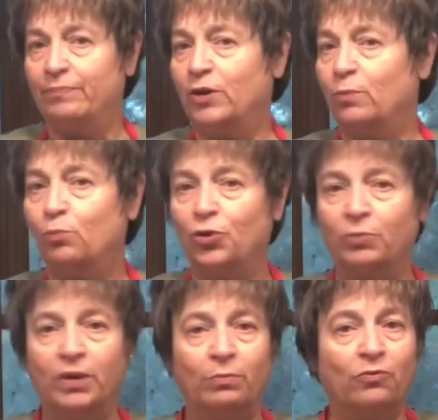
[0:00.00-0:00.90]
You can put them
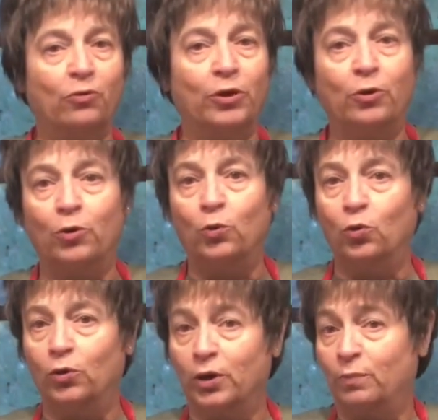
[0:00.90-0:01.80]
in before you go to
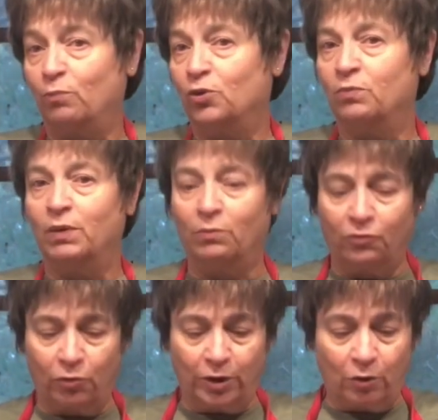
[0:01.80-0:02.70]
work, and put them in
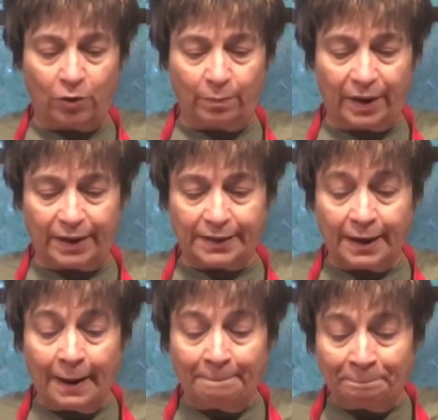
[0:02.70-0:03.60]
before you go to bed.
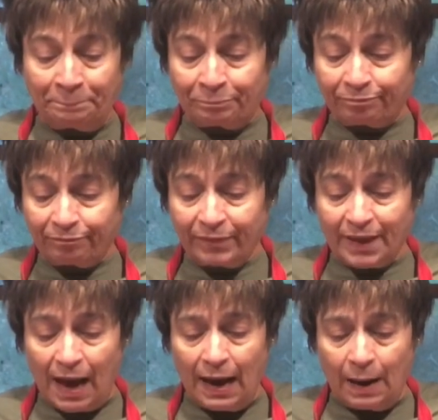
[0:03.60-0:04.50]

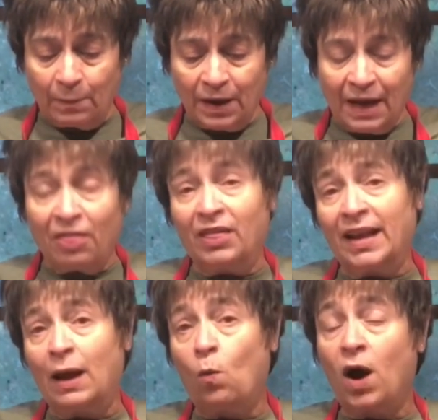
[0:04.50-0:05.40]
Then
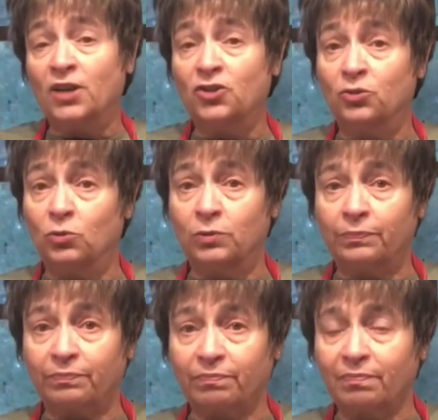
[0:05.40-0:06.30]
I want to,
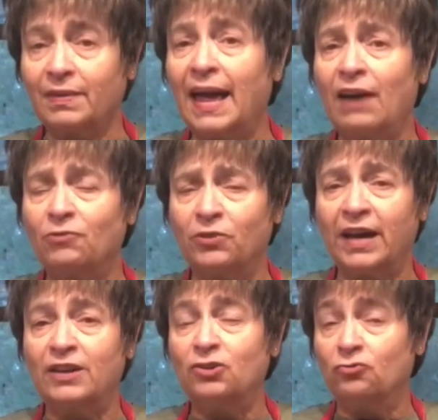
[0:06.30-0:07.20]
after
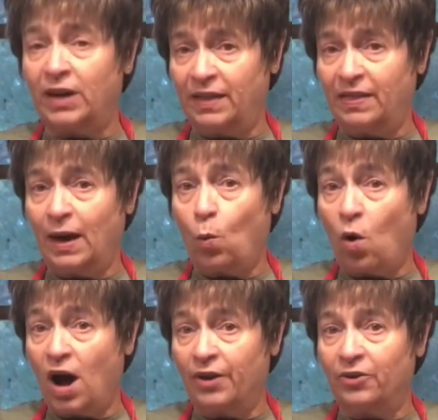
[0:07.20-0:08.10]
that, drain that
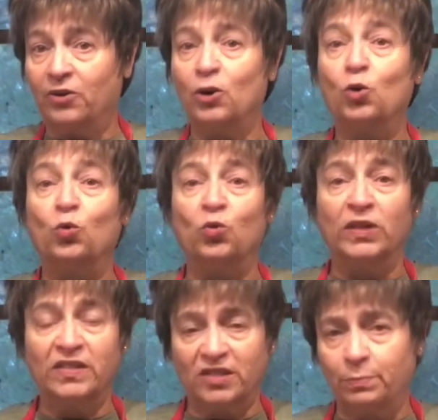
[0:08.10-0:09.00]
water,
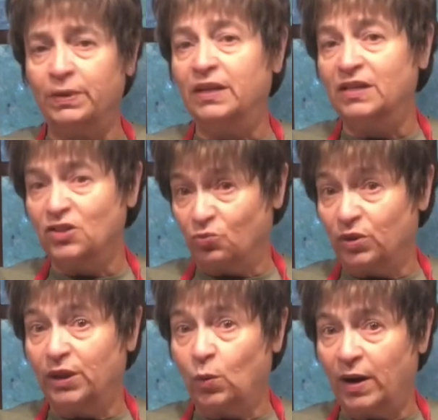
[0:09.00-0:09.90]
rinse the beans
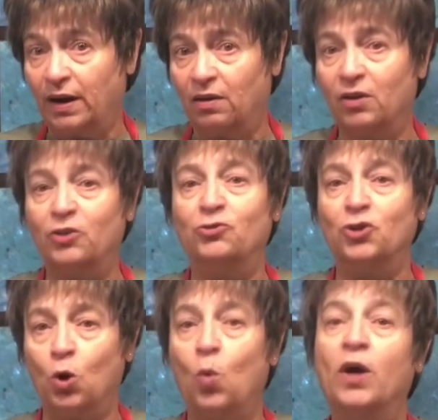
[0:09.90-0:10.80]
really well. You
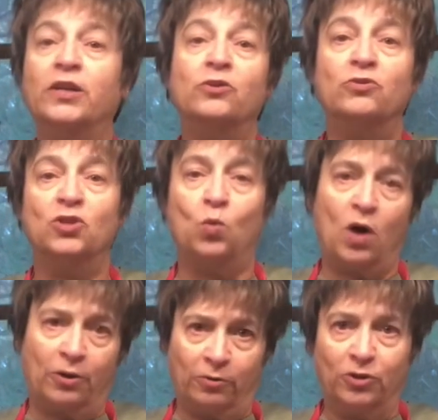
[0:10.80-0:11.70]
don't want to use the
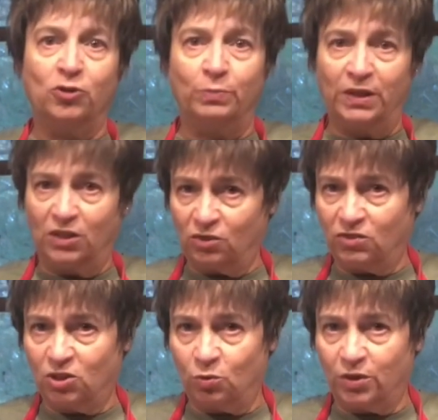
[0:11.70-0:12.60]
water that your beans have
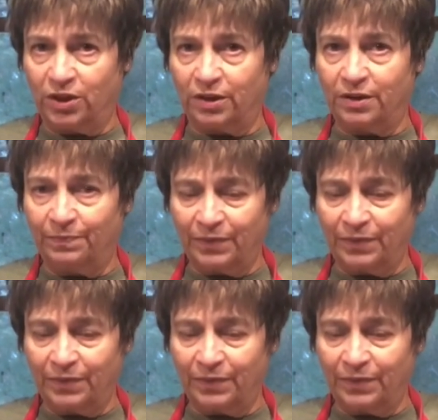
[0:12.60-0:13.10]
soaked in.